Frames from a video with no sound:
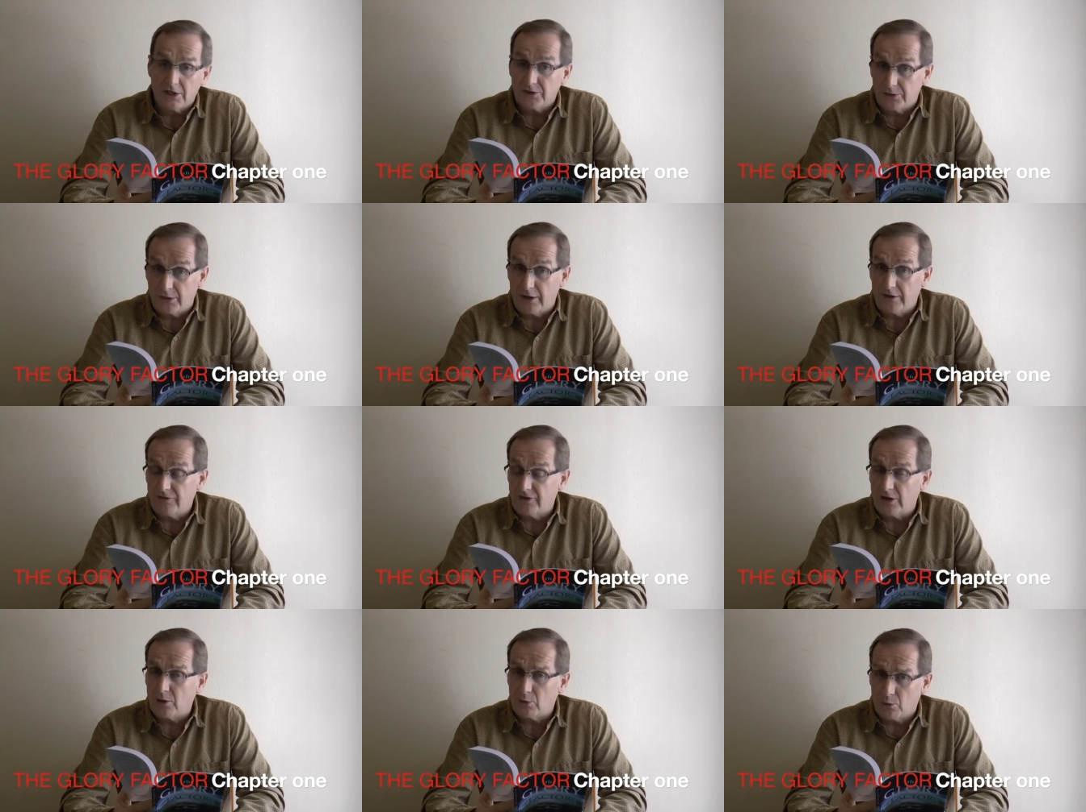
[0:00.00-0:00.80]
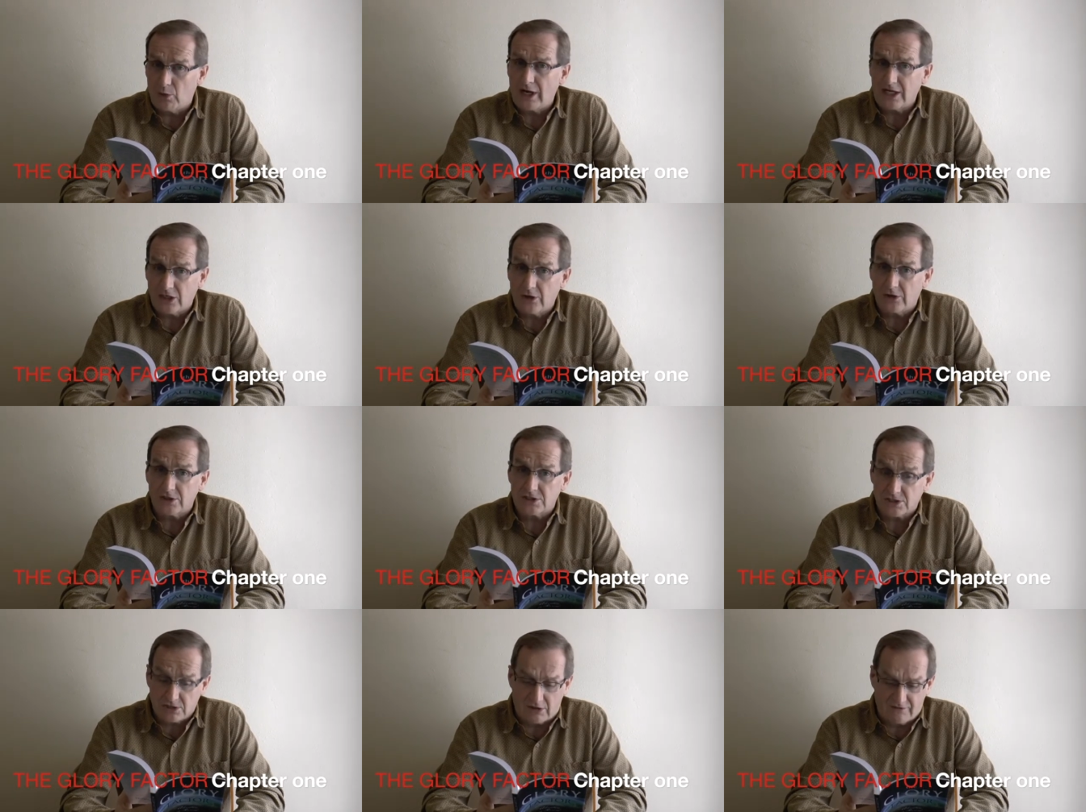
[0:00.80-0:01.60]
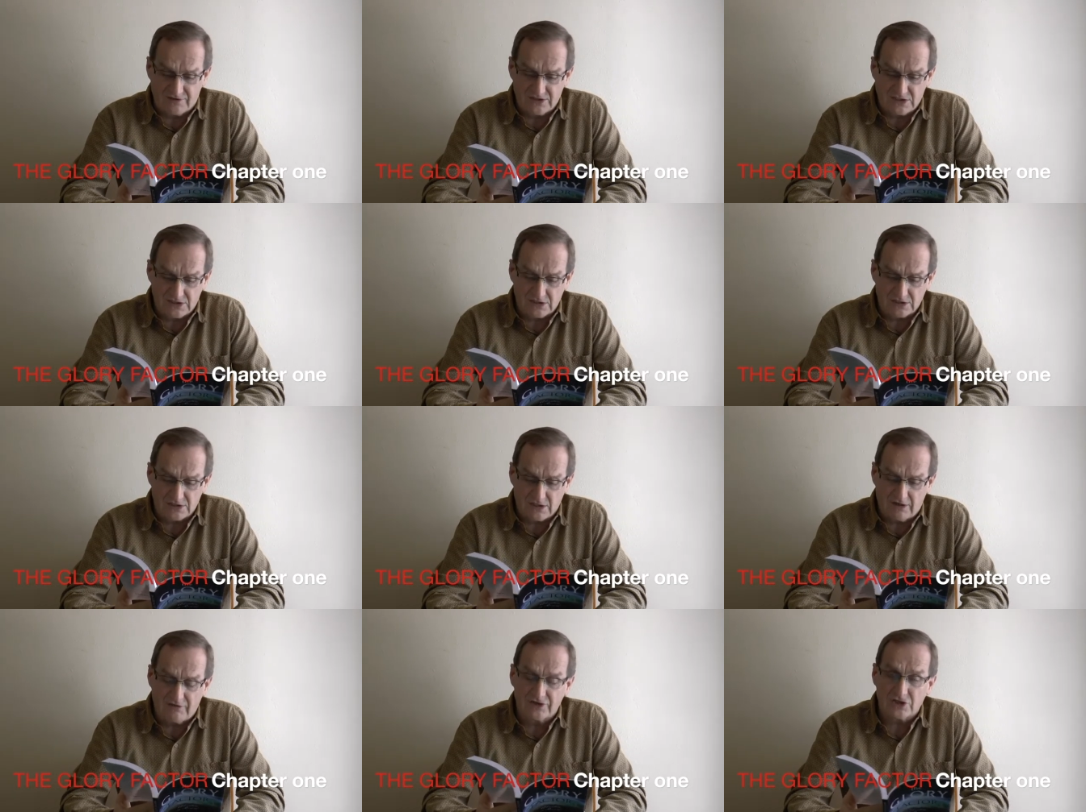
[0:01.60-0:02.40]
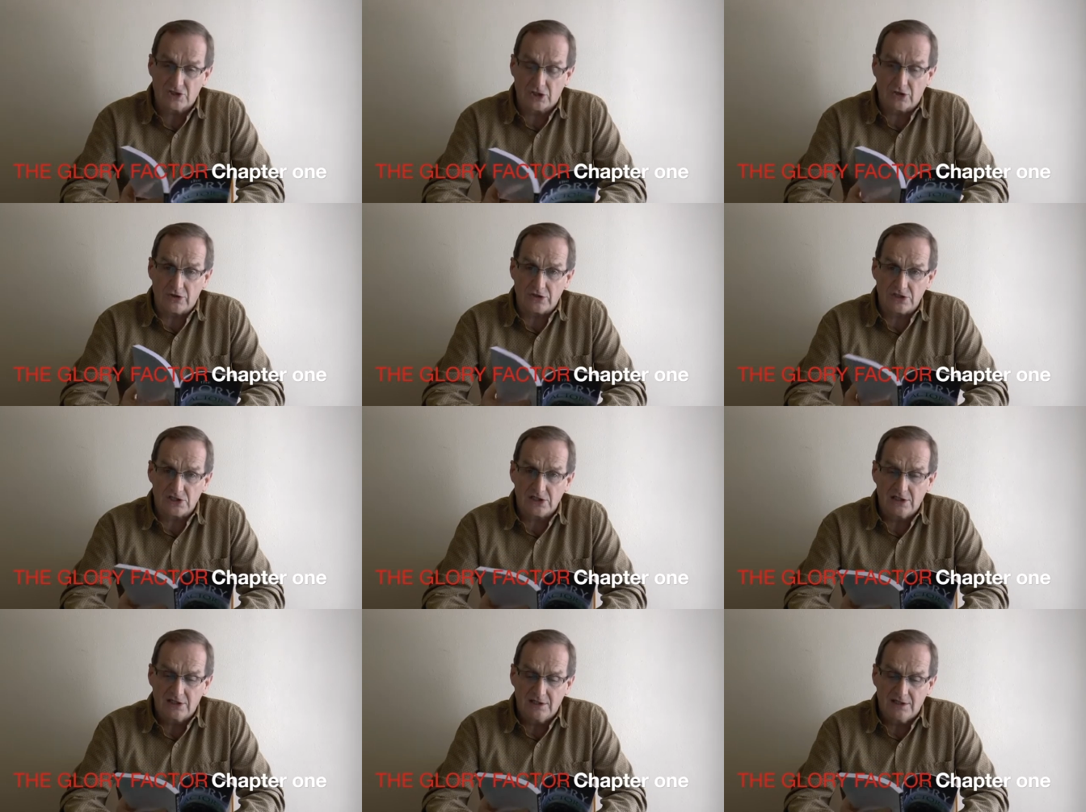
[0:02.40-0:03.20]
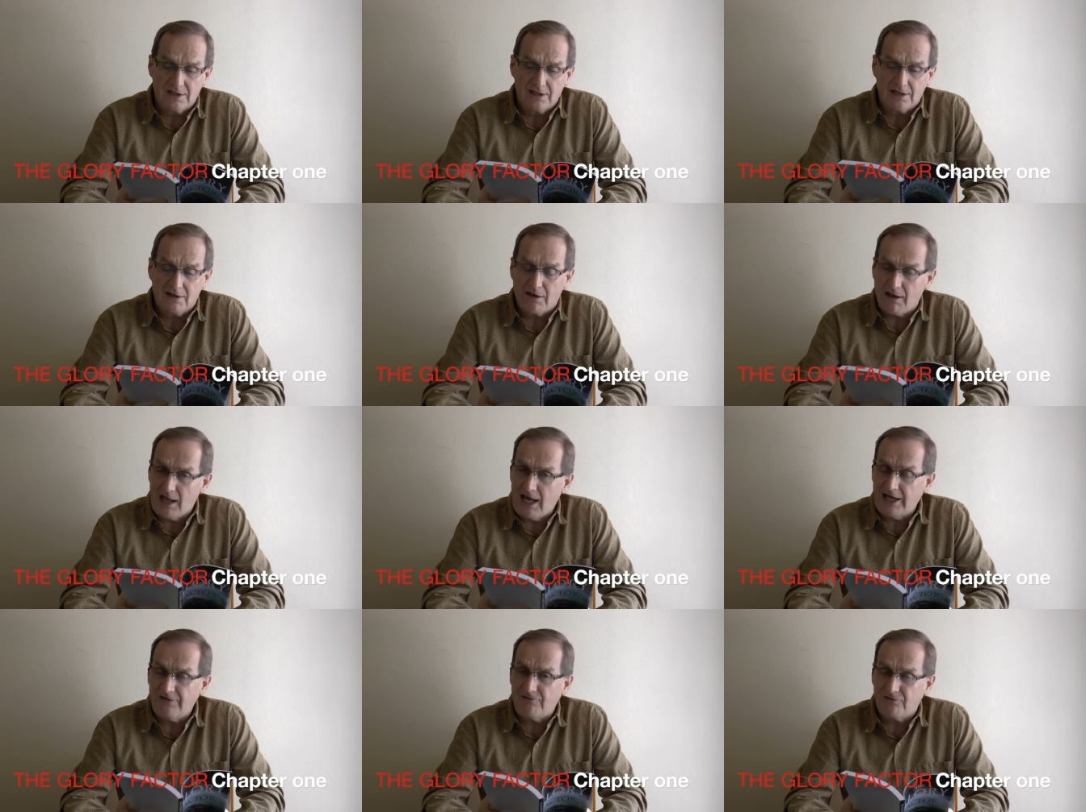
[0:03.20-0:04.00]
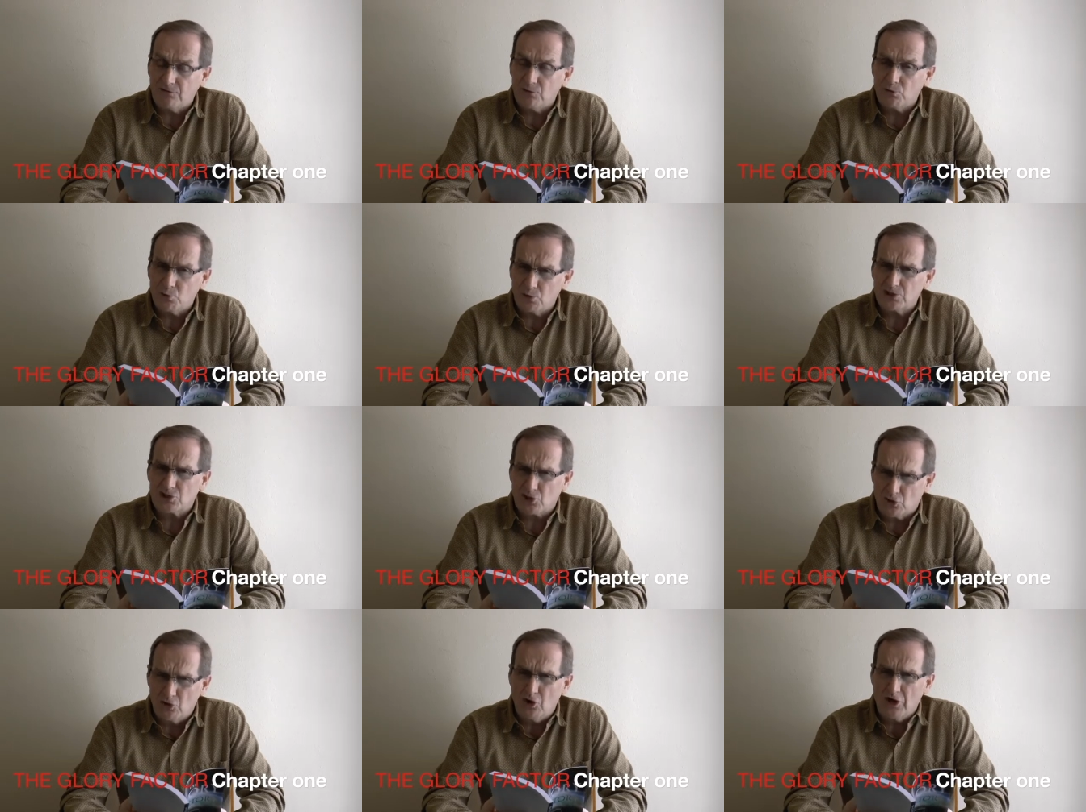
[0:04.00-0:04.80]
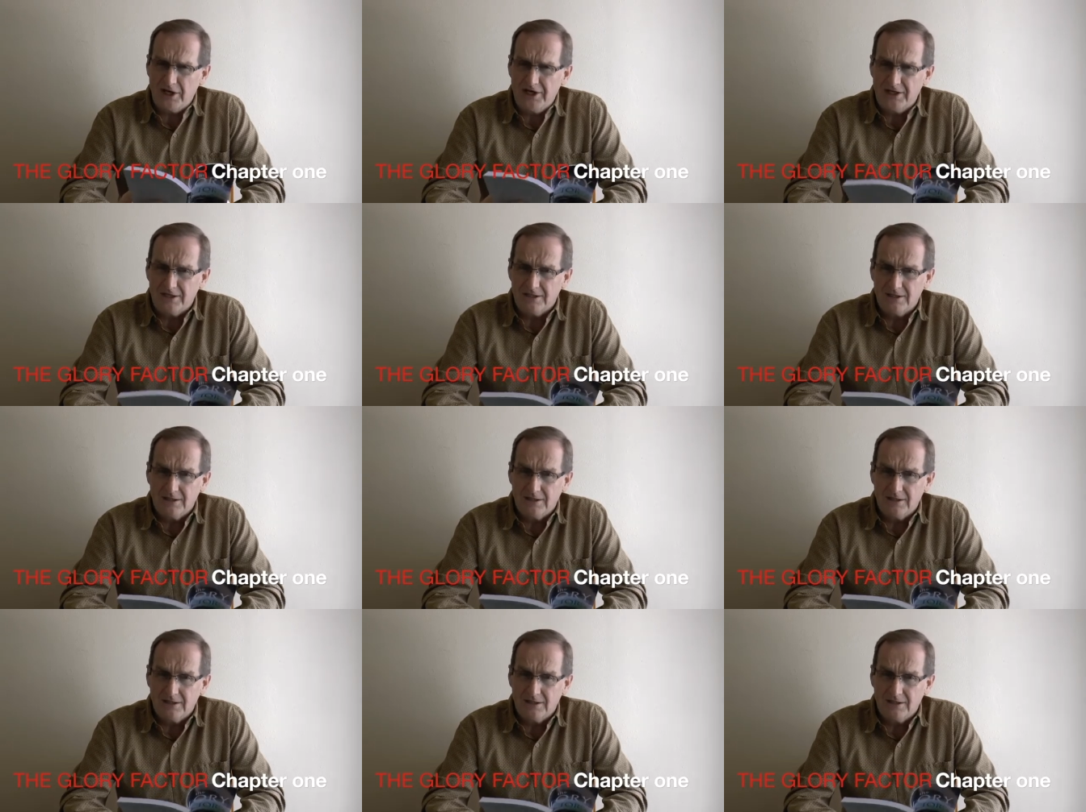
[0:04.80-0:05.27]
during the regular services of the church. Life was good.